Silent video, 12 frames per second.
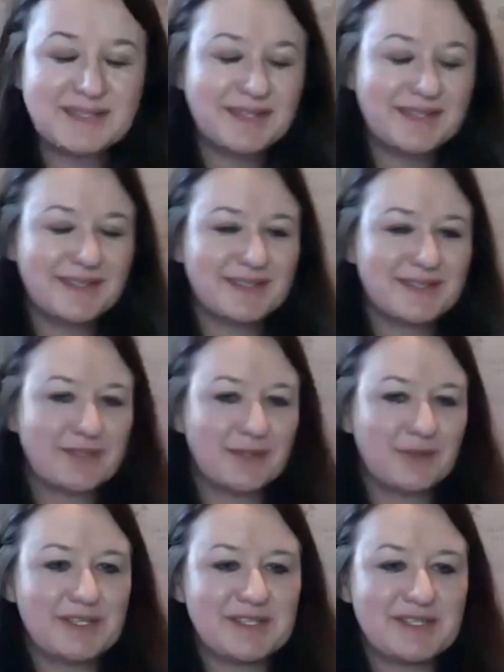a good
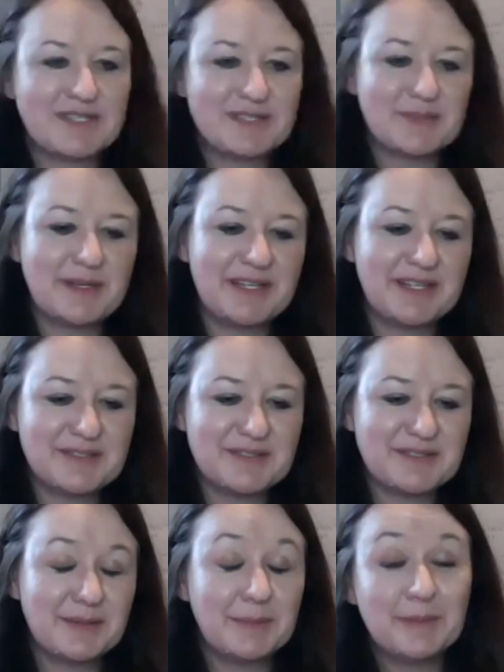question. So my answer is
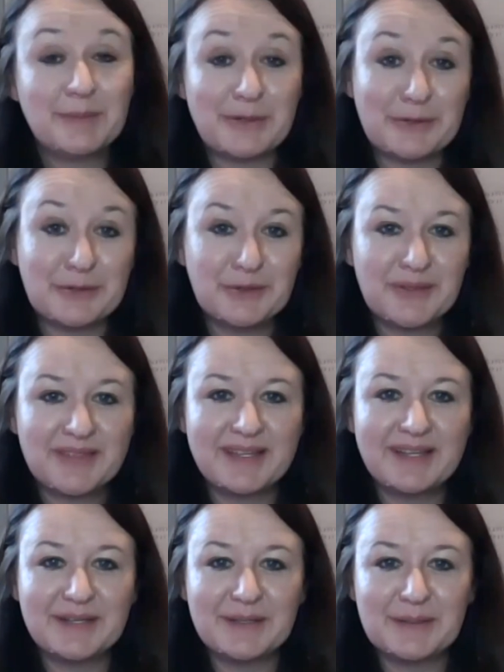going to be both.
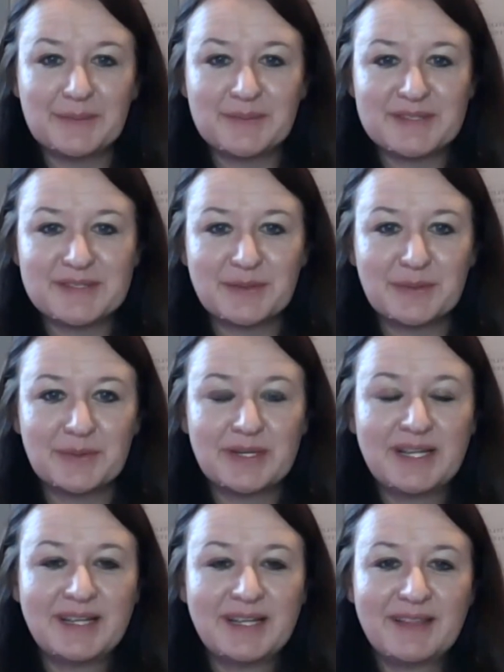So
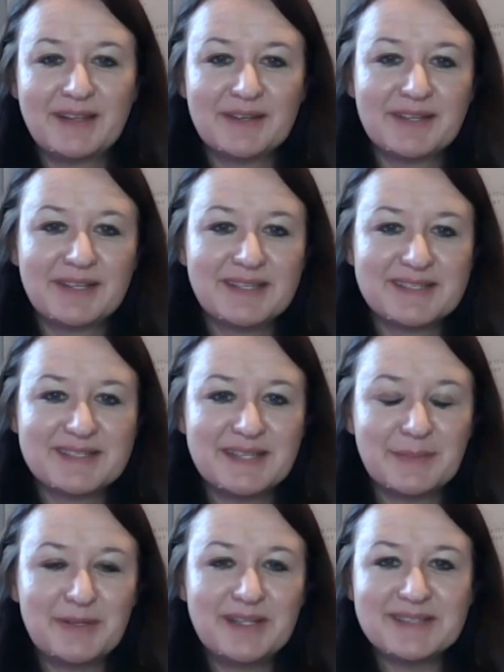there is
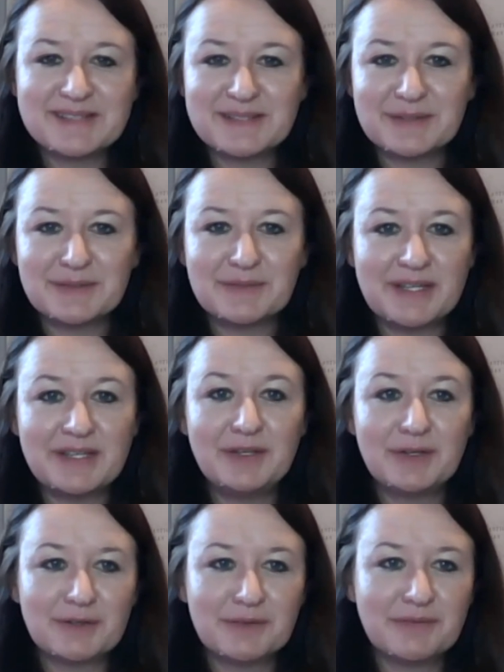the piece of, in
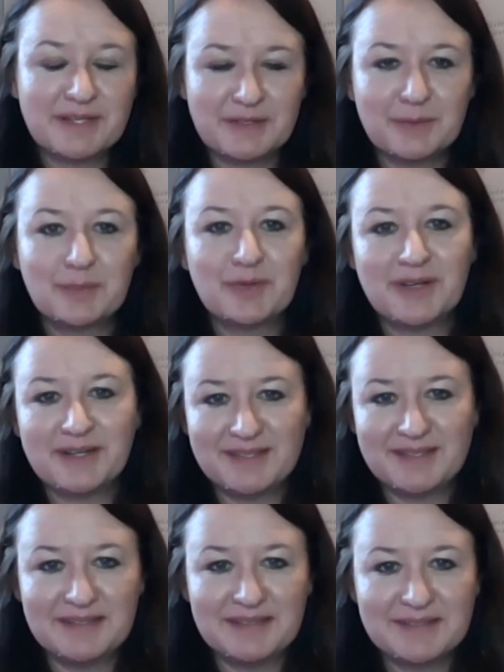your final
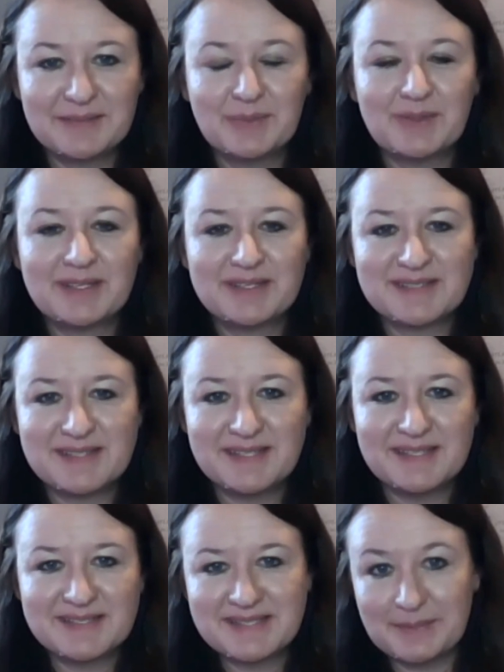product, what is
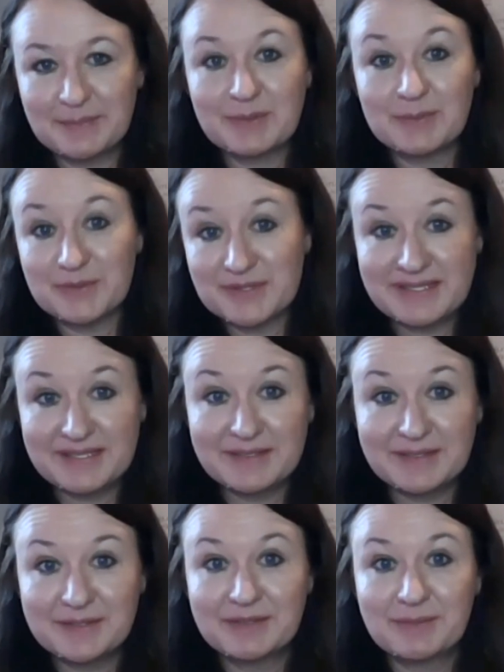the acceptable
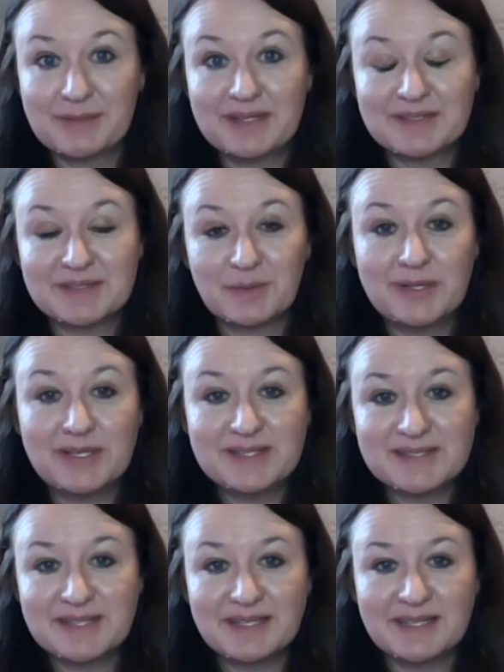standard, right? So we
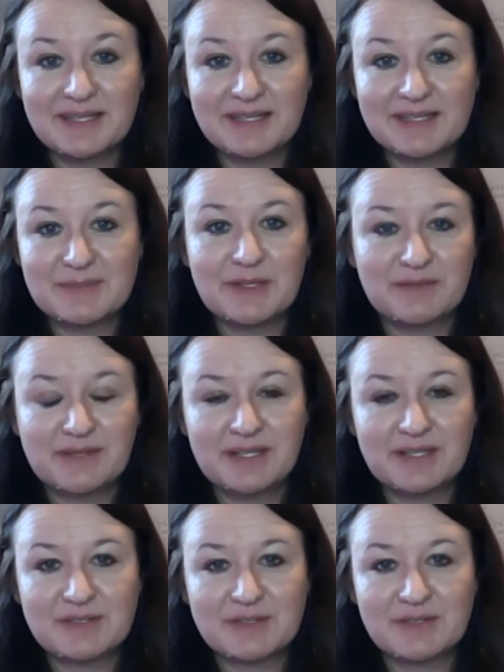set as
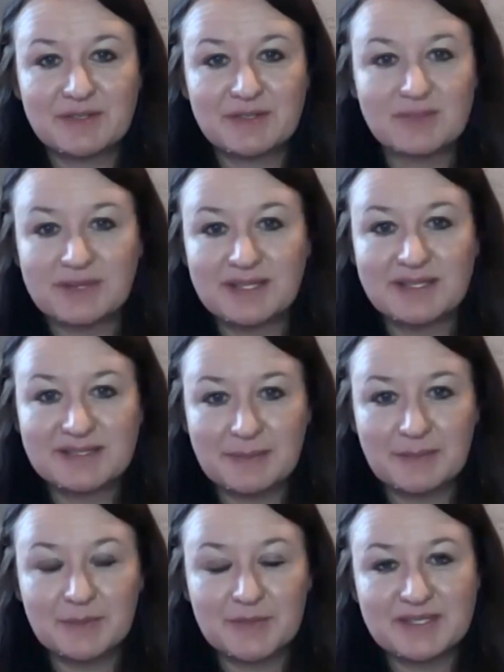manufacturers what the
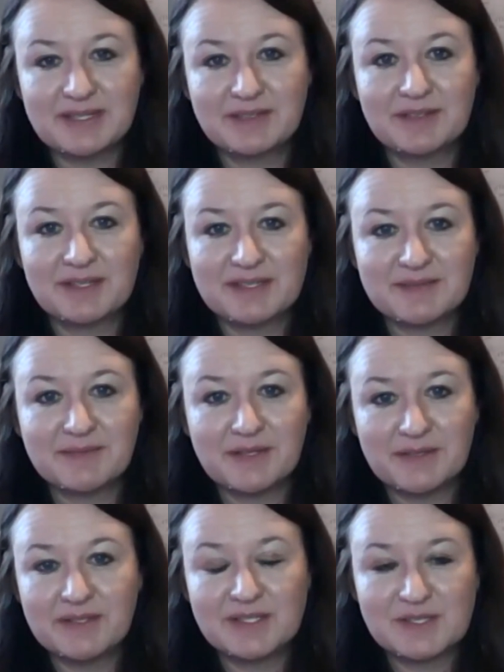acceptable standard is of
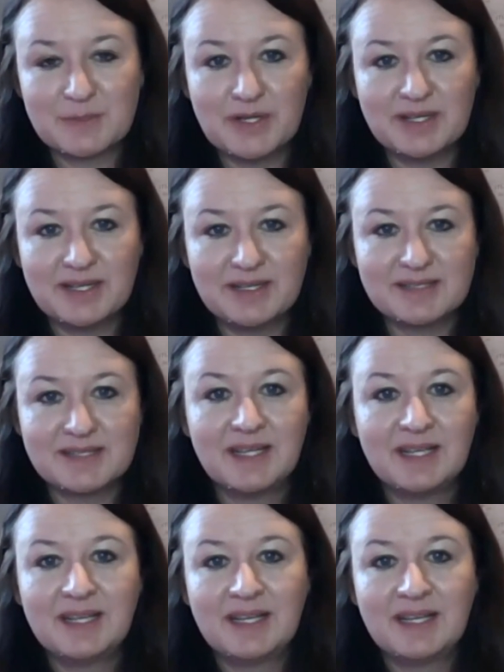our finished product.